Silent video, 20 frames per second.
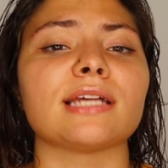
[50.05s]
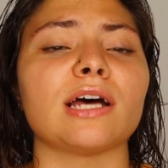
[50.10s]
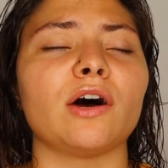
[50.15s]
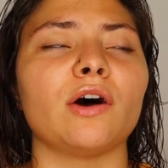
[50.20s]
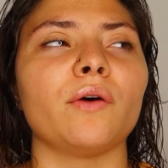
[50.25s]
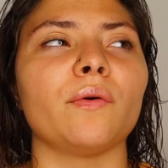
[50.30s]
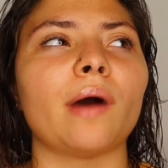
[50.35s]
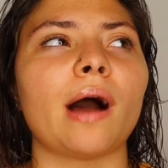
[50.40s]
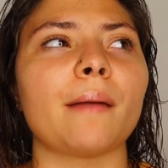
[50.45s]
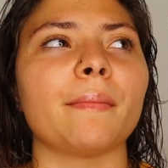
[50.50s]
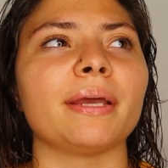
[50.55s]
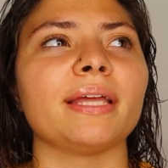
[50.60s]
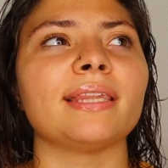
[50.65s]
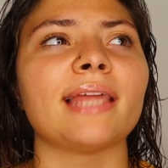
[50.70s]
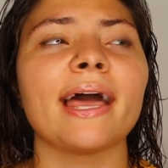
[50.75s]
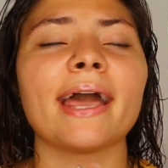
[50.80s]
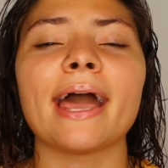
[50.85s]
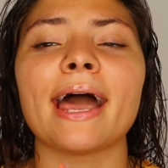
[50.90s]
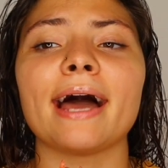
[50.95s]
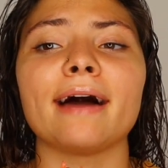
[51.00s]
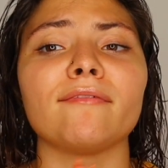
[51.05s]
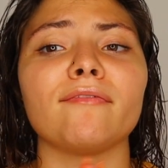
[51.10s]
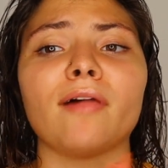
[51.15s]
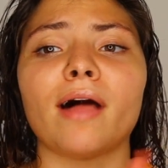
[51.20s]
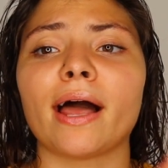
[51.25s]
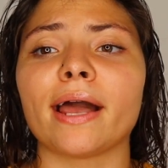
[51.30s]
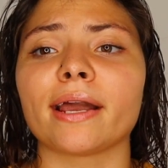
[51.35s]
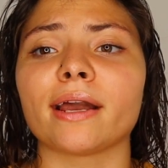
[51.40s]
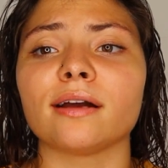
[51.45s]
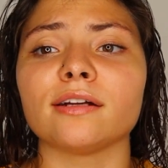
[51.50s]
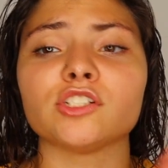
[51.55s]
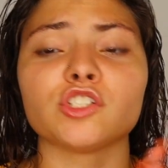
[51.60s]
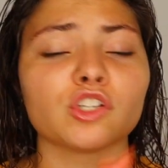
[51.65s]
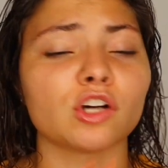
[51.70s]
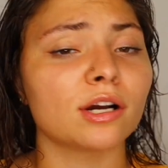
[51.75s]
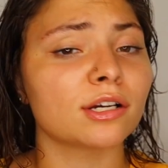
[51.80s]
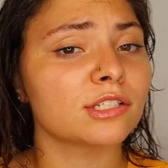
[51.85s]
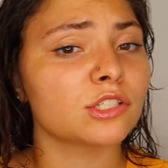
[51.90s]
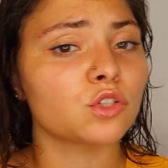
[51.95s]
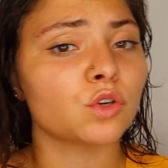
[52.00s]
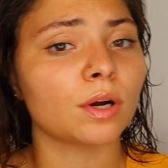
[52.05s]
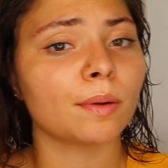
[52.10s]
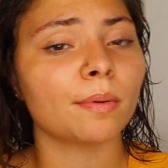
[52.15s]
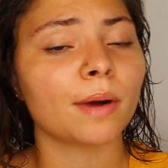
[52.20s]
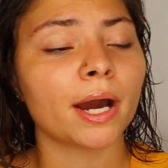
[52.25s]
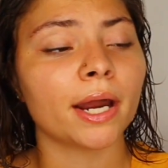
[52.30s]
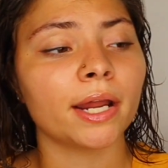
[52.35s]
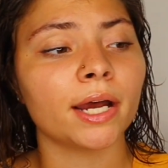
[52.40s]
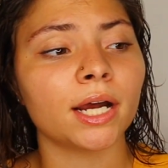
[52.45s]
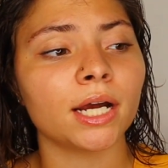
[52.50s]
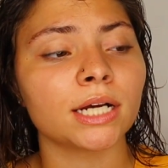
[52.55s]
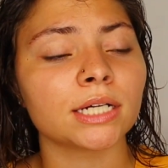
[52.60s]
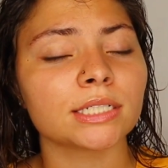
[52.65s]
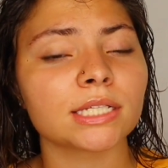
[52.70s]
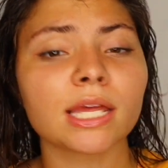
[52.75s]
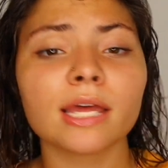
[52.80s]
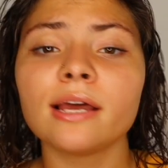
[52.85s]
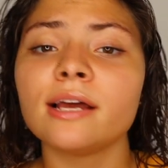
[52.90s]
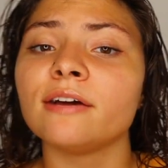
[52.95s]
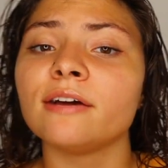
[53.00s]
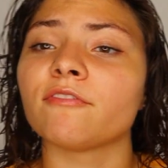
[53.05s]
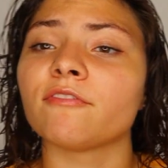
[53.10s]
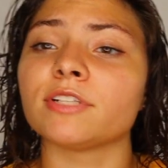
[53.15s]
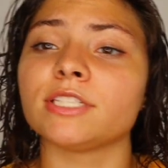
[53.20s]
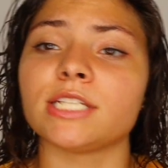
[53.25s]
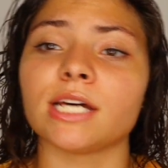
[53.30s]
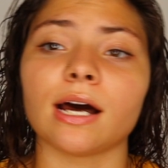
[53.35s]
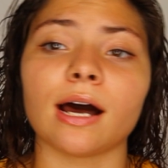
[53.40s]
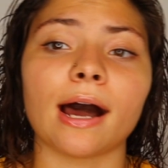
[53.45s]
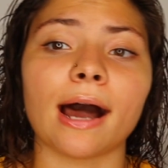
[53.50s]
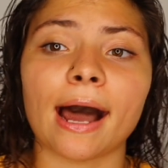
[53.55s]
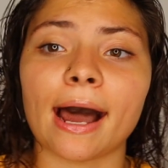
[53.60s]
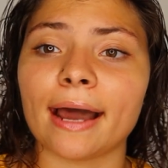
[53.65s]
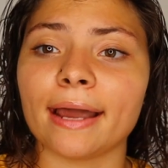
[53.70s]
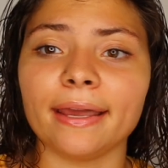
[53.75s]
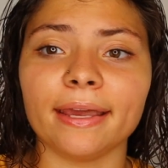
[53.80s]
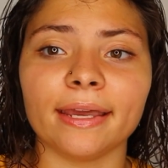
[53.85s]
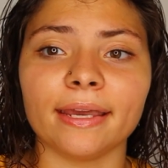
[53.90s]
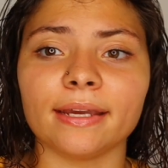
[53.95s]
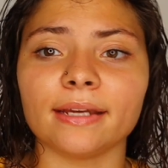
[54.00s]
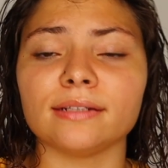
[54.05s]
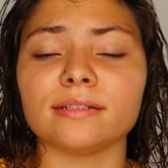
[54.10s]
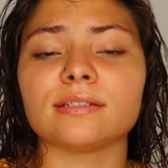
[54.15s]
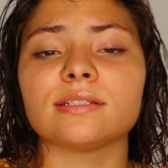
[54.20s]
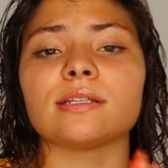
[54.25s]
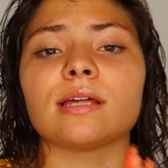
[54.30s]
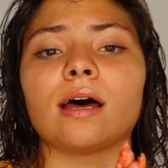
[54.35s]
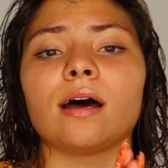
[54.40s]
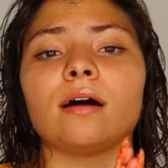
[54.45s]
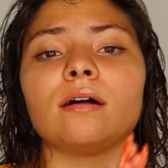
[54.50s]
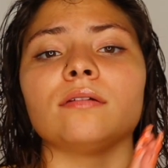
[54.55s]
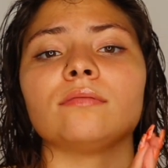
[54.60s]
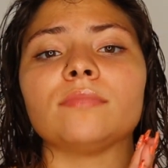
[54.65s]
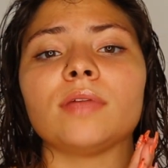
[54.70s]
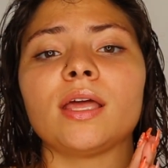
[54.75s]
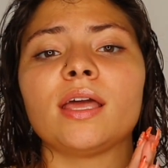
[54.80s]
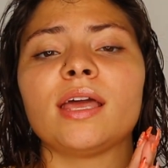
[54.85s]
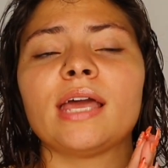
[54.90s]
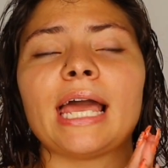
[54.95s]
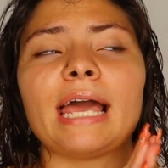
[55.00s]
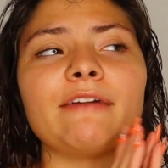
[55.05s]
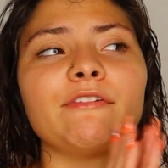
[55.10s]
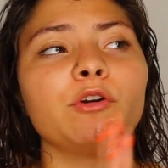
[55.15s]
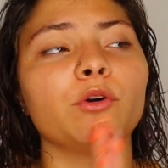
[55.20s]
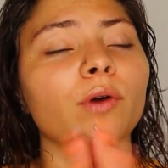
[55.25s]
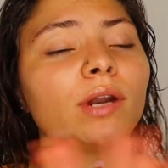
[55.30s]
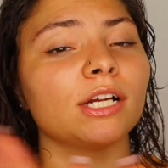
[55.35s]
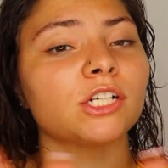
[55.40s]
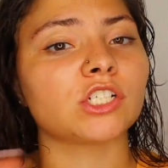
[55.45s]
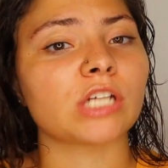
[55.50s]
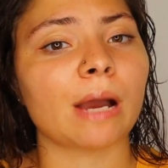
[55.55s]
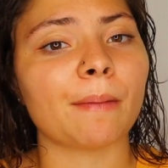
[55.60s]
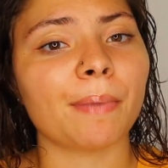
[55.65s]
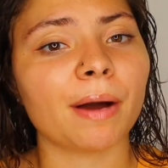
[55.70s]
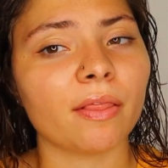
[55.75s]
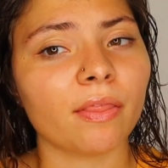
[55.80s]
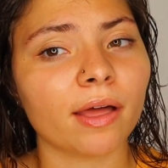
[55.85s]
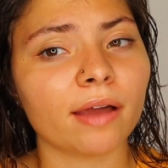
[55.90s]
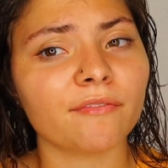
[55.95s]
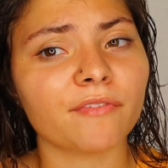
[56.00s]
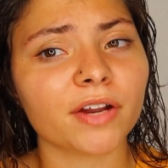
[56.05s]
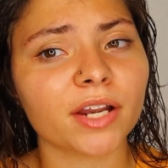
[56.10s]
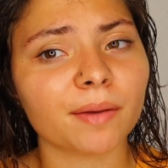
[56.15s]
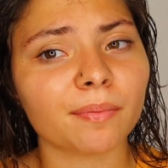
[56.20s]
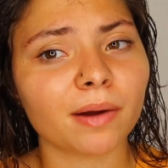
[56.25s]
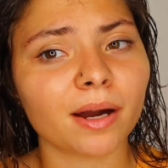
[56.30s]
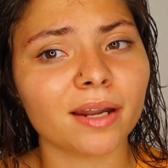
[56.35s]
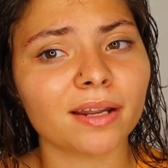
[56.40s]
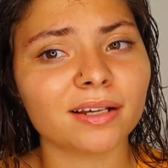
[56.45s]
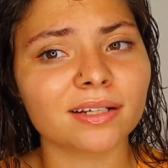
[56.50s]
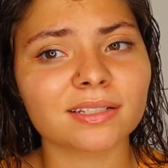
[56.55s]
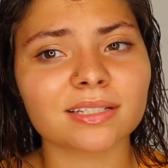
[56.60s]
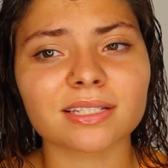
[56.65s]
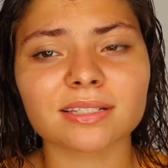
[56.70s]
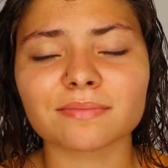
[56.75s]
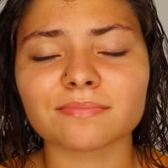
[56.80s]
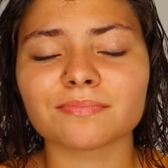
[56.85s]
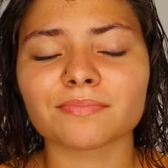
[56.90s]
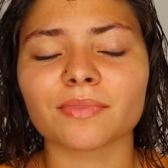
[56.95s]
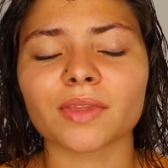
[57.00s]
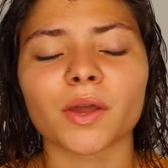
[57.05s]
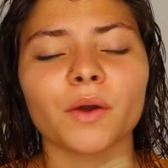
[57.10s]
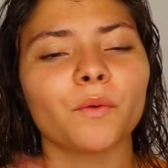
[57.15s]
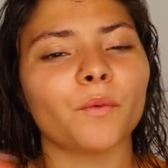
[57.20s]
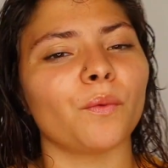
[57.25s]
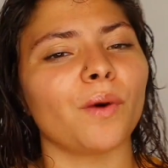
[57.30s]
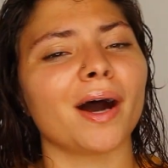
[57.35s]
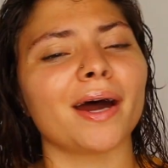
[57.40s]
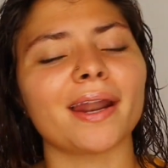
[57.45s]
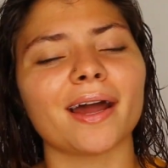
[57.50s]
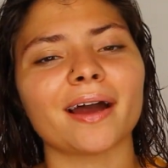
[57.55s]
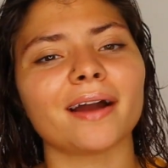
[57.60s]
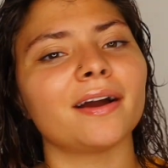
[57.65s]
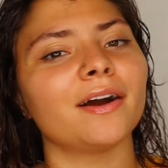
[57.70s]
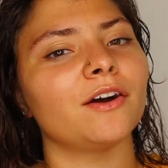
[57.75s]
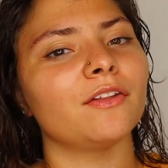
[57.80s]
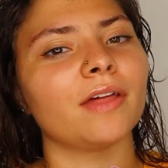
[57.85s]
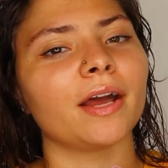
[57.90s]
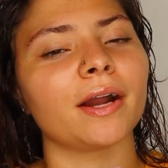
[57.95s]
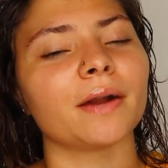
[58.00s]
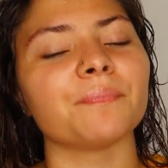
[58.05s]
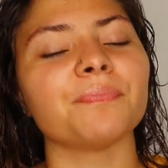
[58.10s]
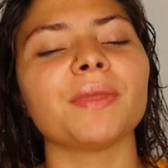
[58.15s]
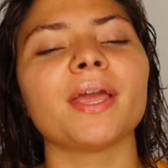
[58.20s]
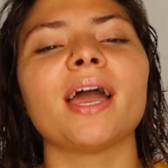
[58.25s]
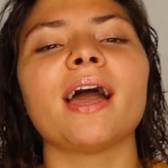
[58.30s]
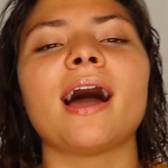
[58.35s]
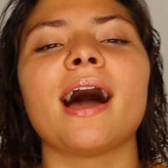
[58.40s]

So I mean, they have drugstore products to high end. So if you want to shop online for your products, why not go there?